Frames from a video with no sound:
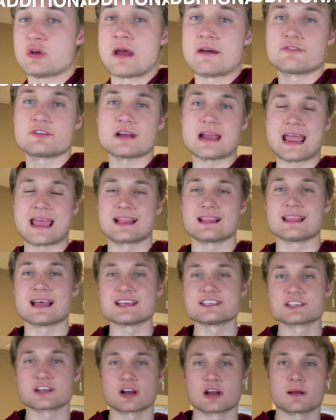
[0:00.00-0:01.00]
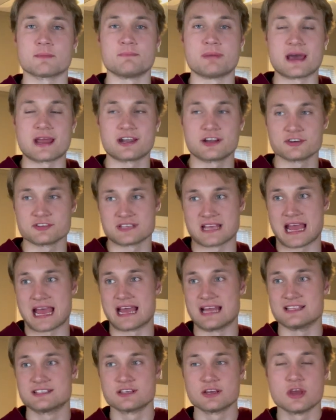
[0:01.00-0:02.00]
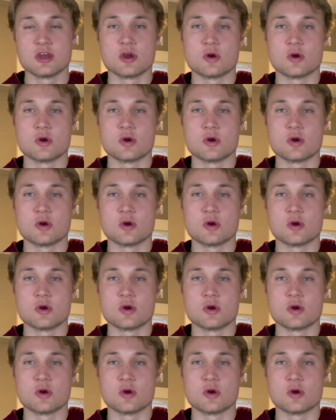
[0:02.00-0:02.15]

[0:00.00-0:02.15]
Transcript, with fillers: after analyzing our competitors' ads,